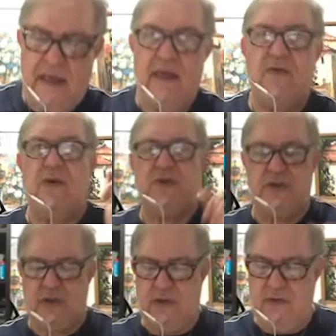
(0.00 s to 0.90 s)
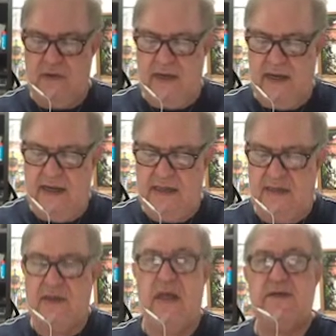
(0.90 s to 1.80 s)
equals to the
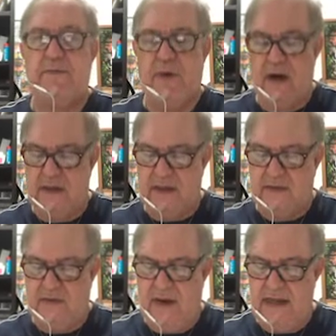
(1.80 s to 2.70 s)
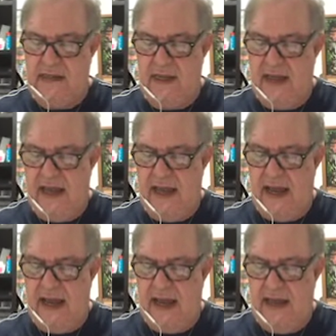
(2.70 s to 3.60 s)
dot product, right?
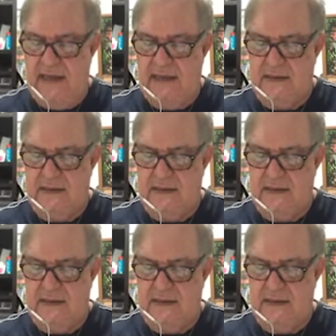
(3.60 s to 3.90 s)
AI